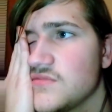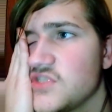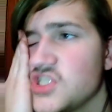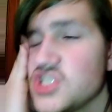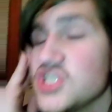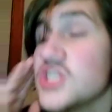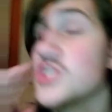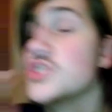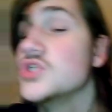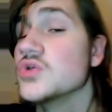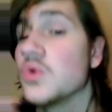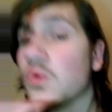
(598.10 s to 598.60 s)

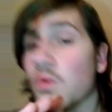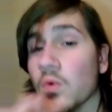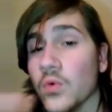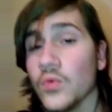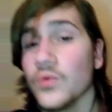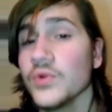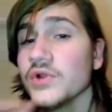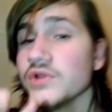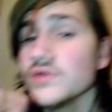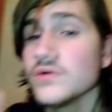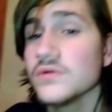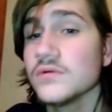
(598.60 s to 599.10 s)

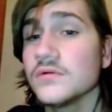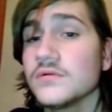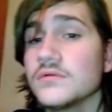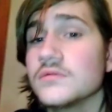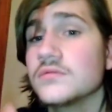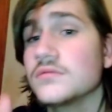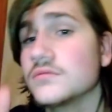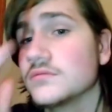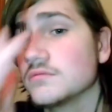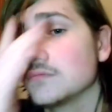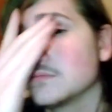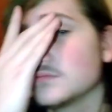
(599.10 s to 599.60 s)
tutorial
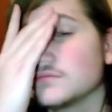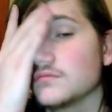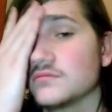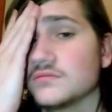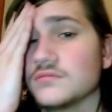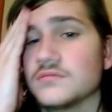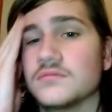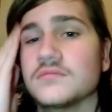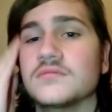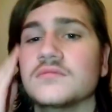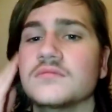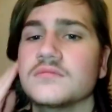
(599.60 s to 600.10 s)

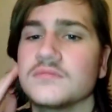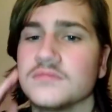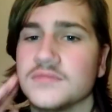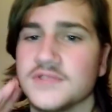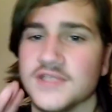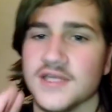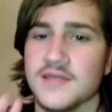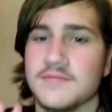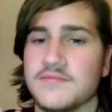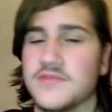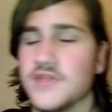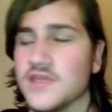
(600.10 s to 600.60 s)

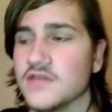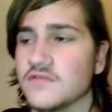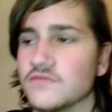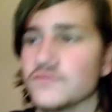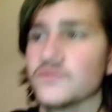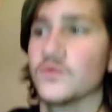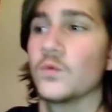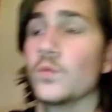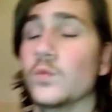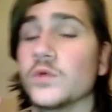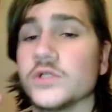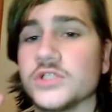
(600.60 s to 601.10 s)
type thing
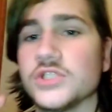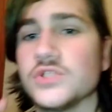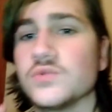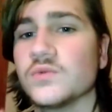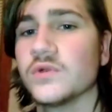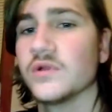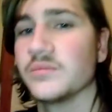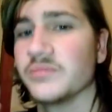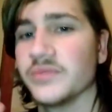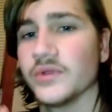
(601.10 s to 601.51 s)
for what you want to